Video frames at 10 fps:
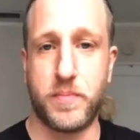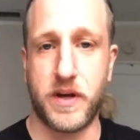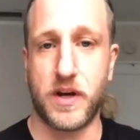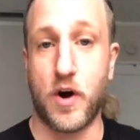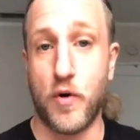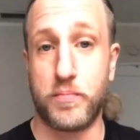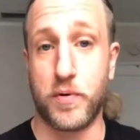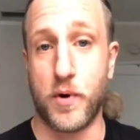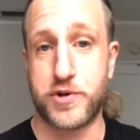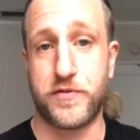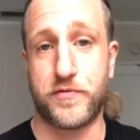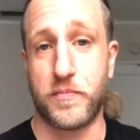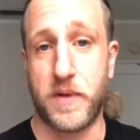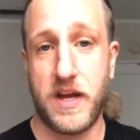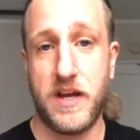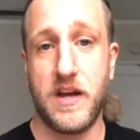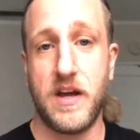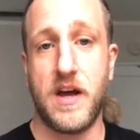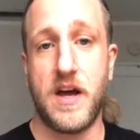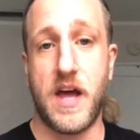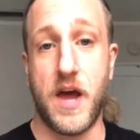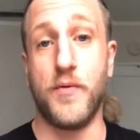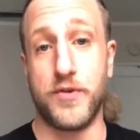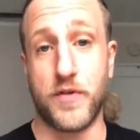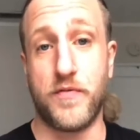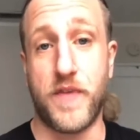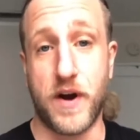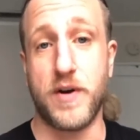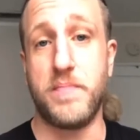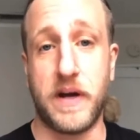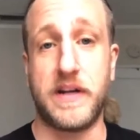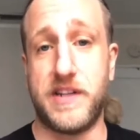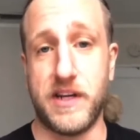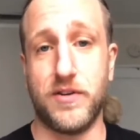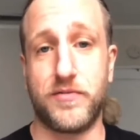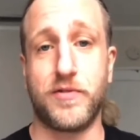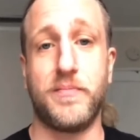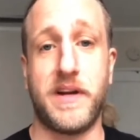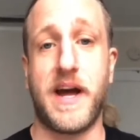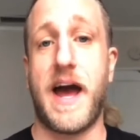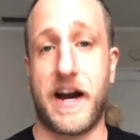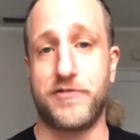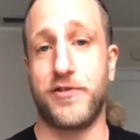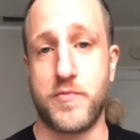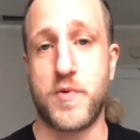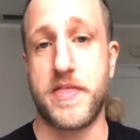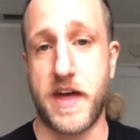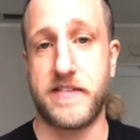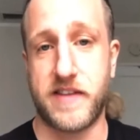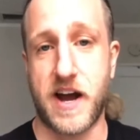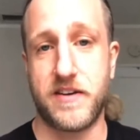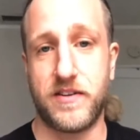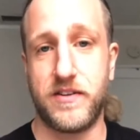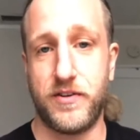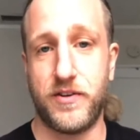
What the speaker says: being a home promotion for me, it was a very big deal for me to actually win that title,